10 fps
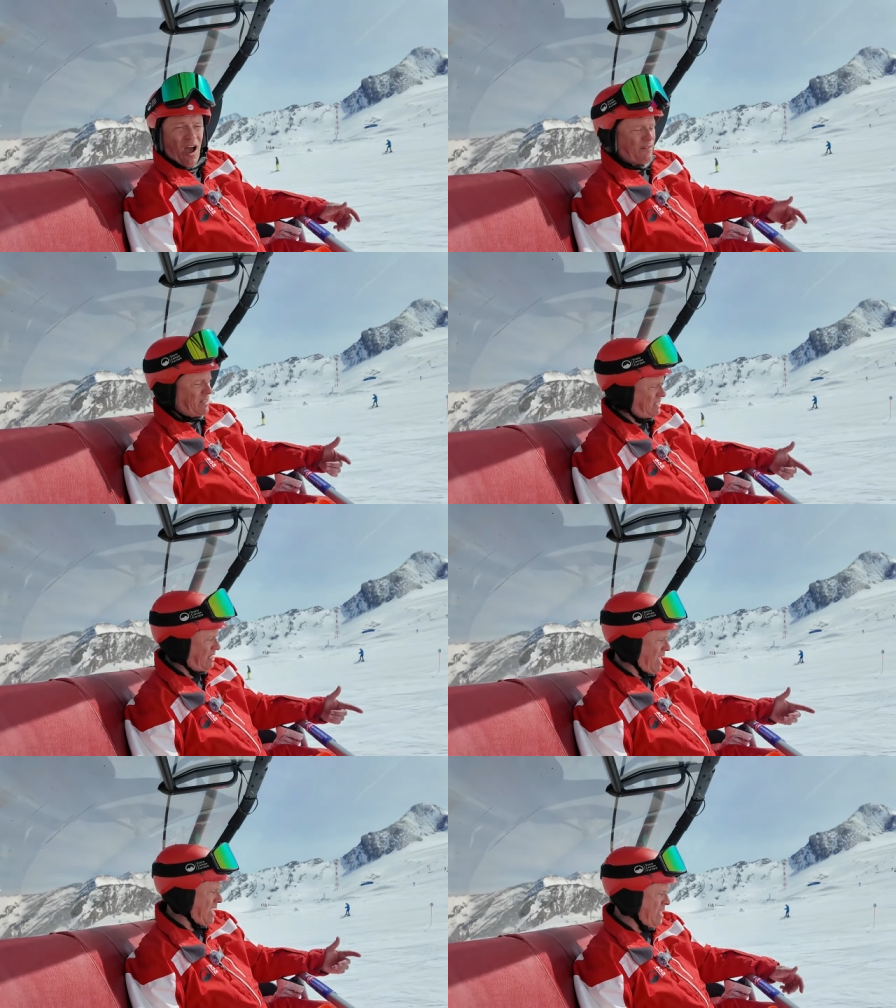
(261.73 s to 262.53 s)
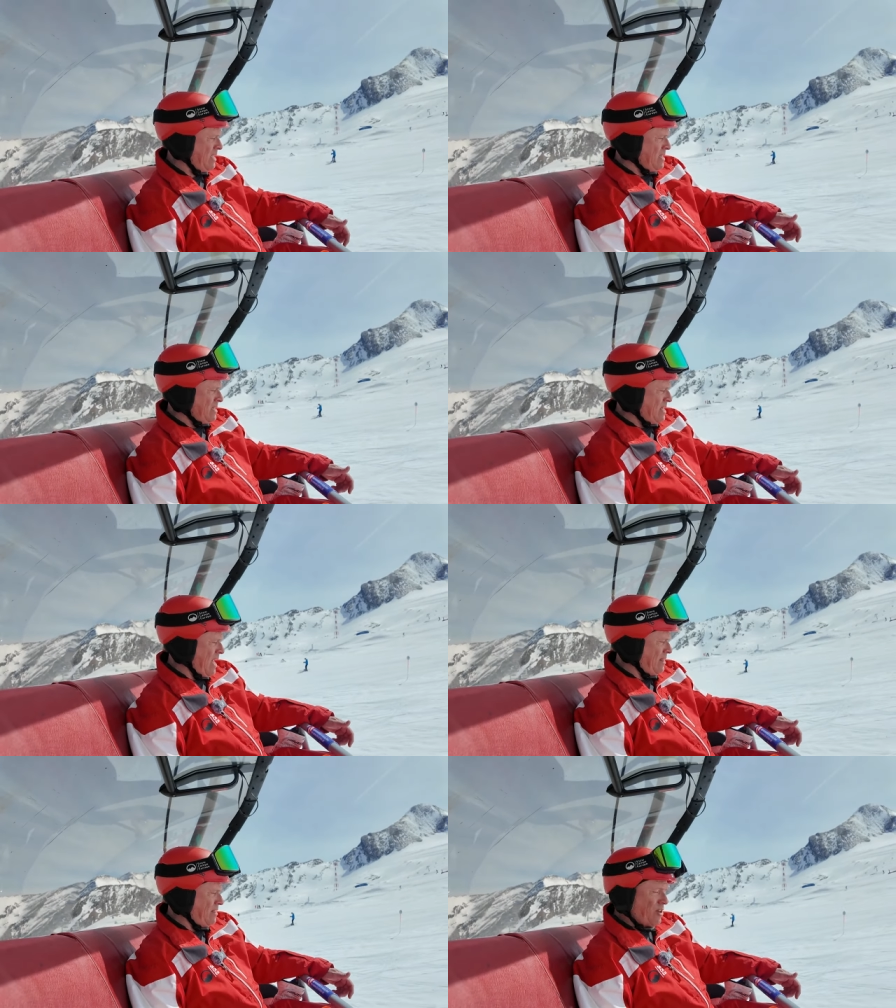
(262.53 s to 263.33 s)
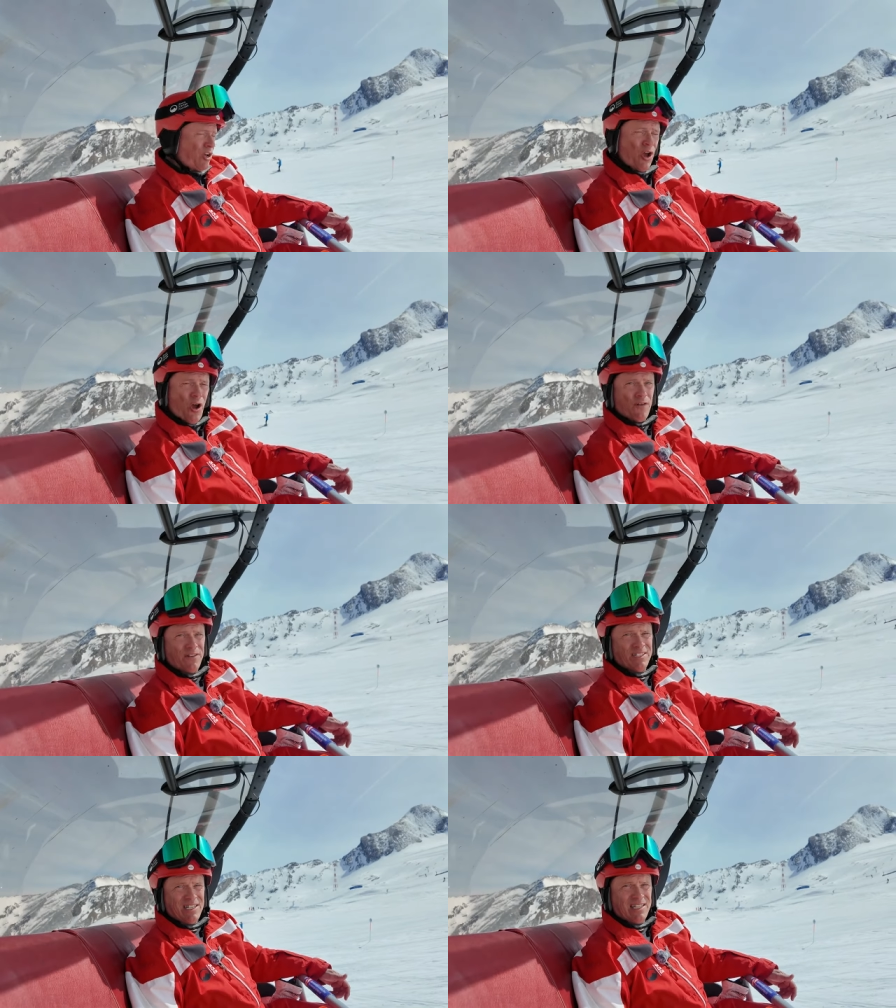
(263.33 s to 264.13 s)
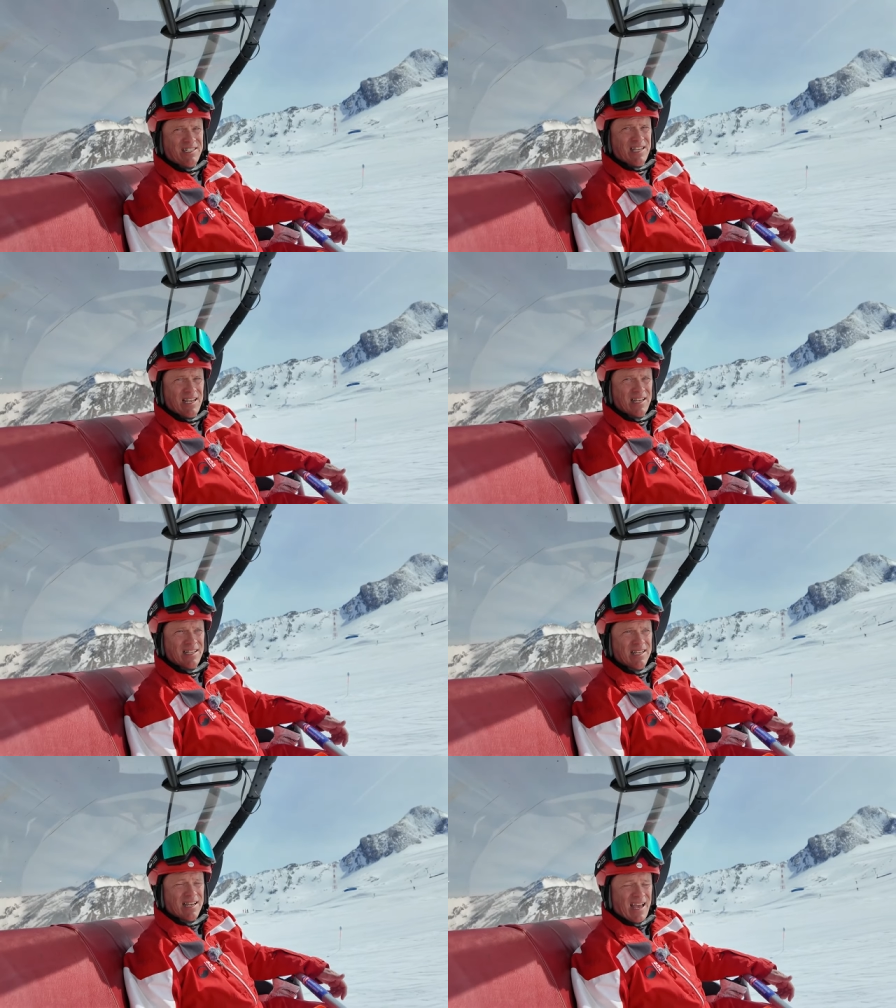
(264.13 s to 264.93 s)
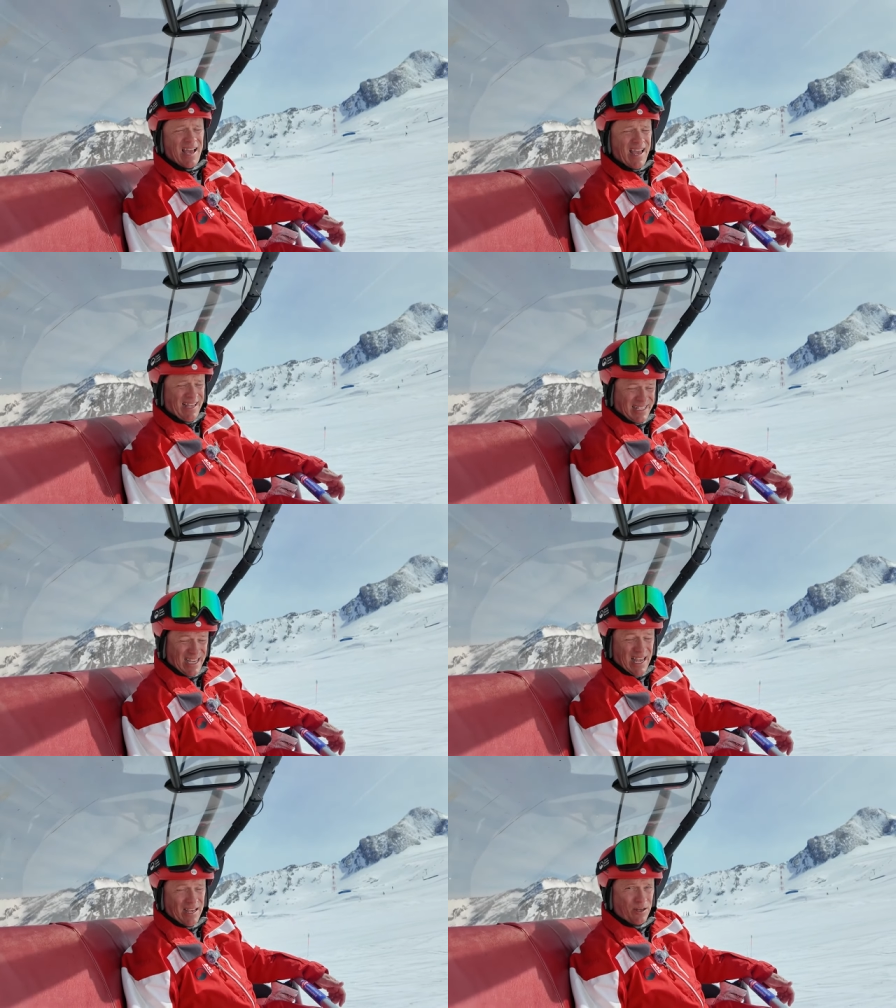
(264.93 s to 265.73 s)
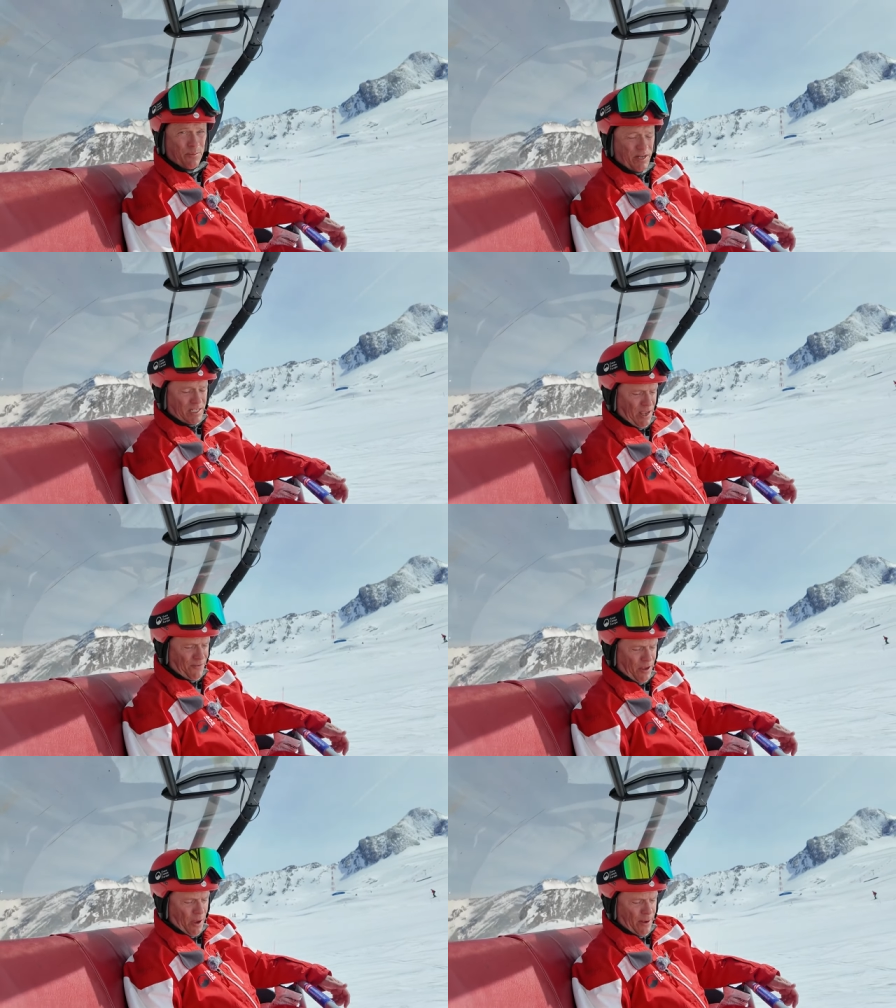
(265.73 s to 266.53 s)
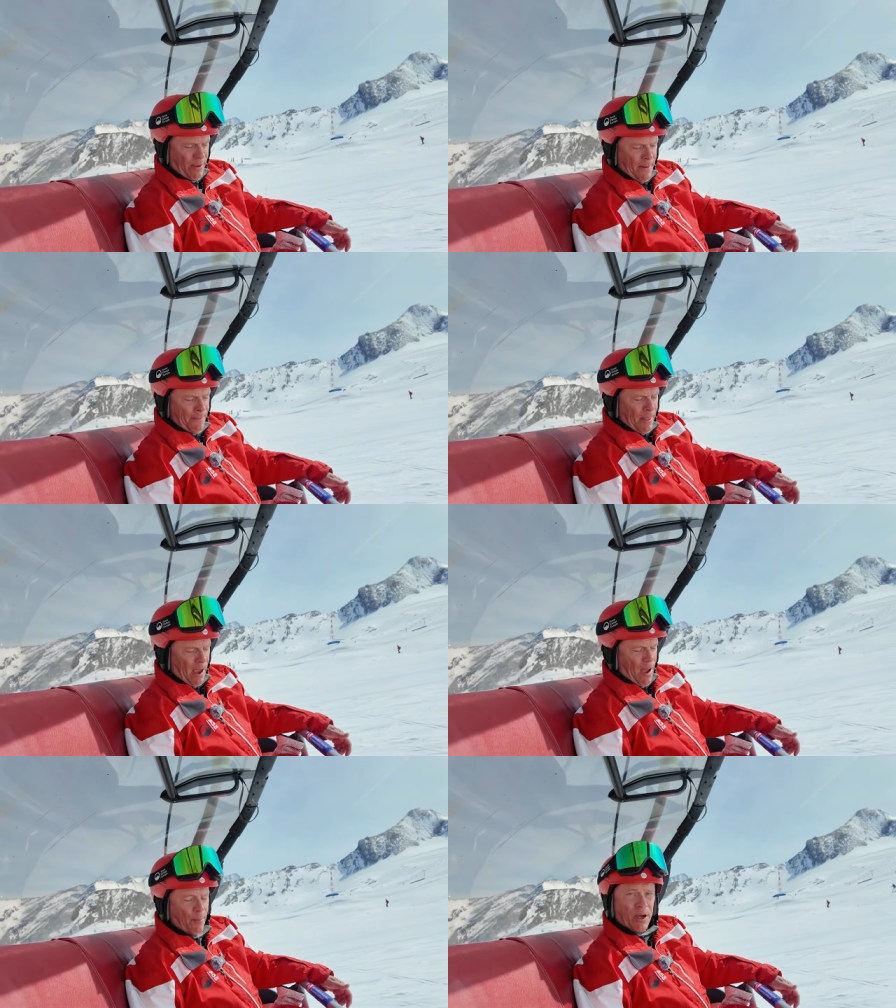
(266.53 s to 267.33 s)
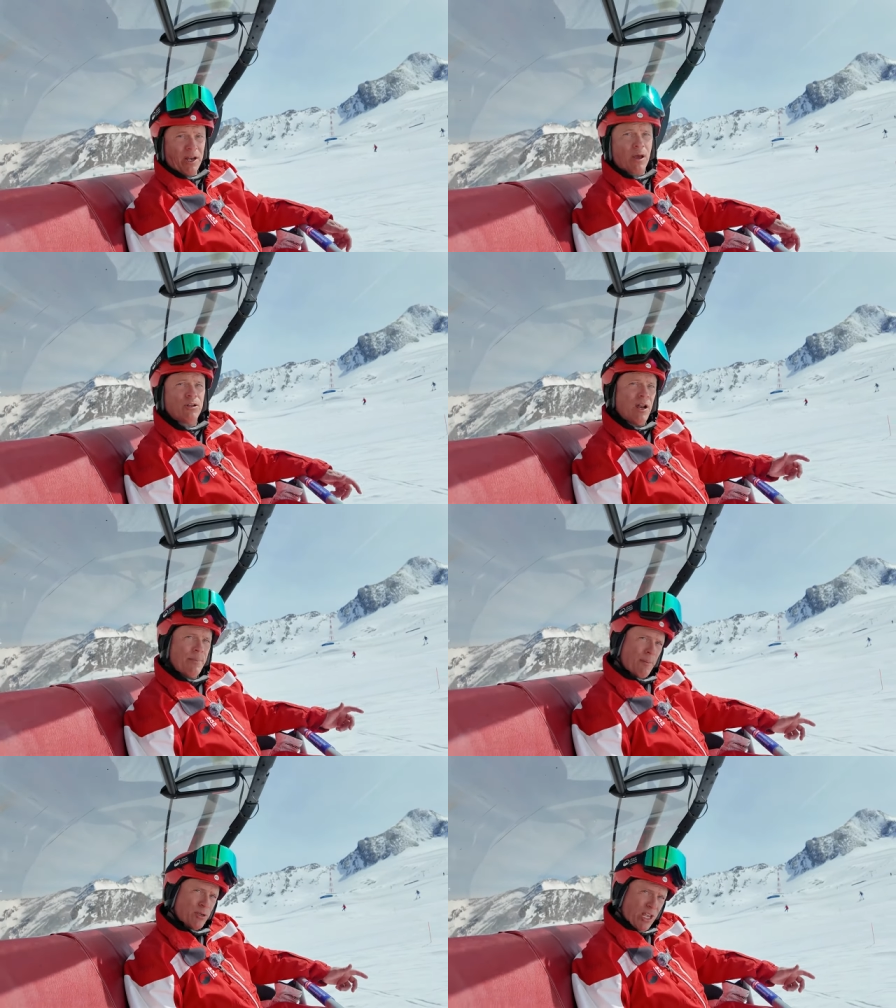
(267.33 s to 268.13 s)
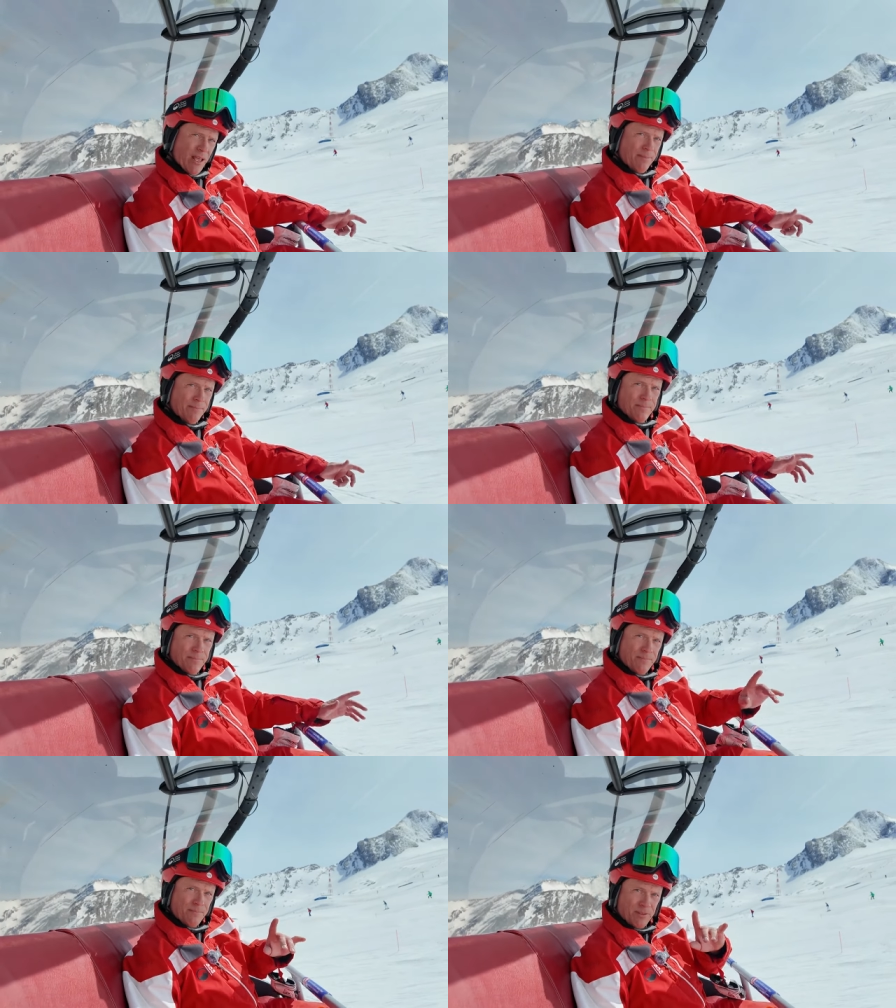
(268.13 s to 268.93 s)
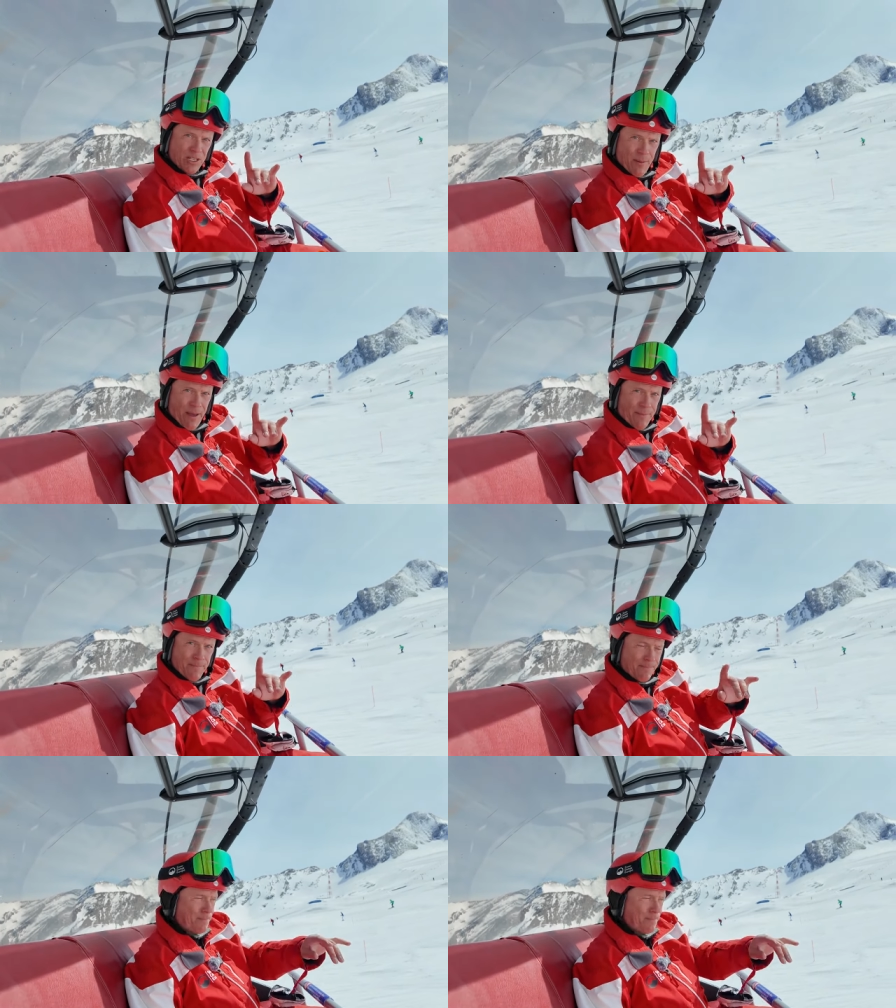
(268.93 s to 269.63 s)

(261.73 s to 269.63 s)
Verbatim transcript: carving ski, then the Curv GT80 could be the ski for you. We're going to go and do a little bit more skiing. See you, bye.